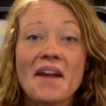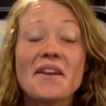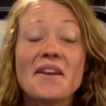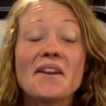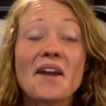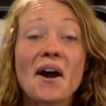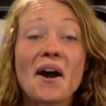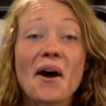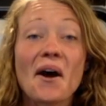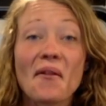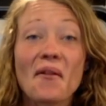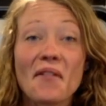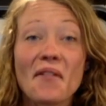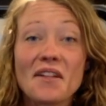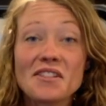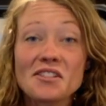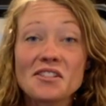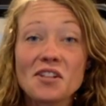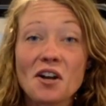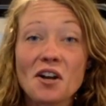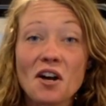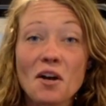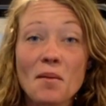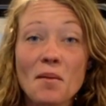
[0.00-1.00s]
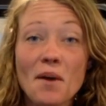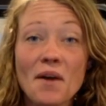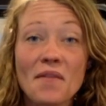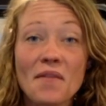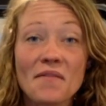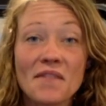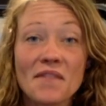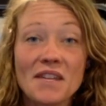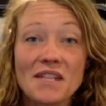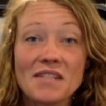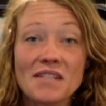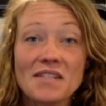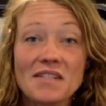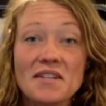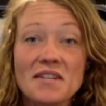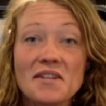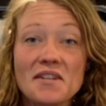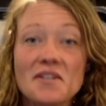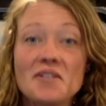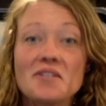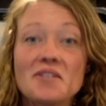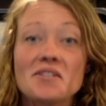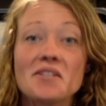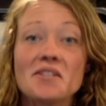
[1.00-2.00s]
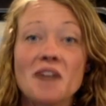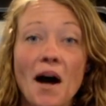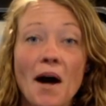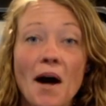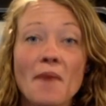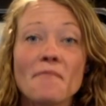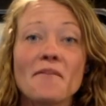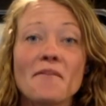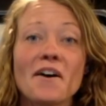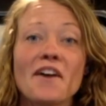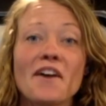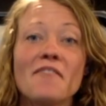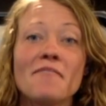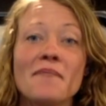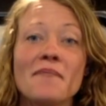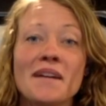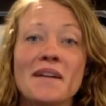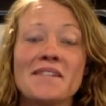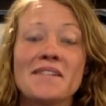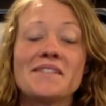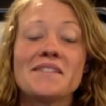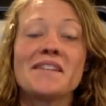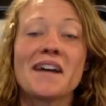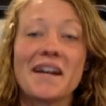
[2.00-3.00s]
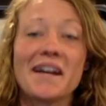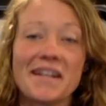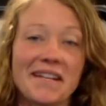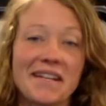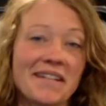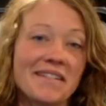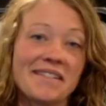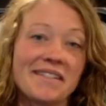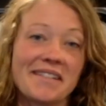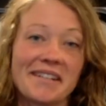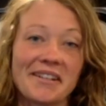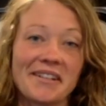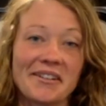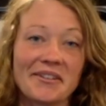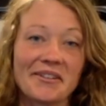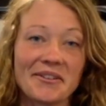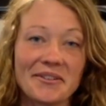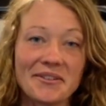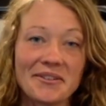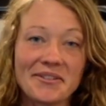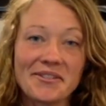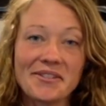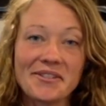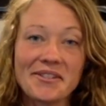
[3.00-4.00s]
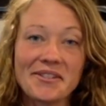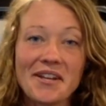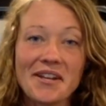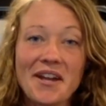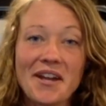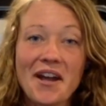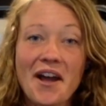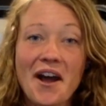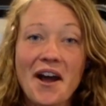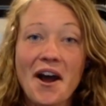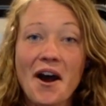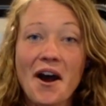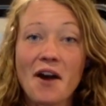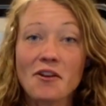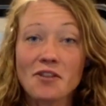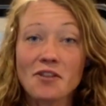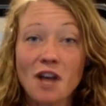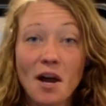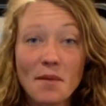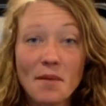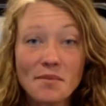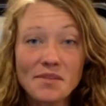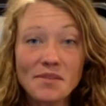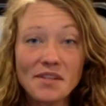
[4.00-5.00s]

Now, let's talk about this year's top 5 men's hiking sandals. Our top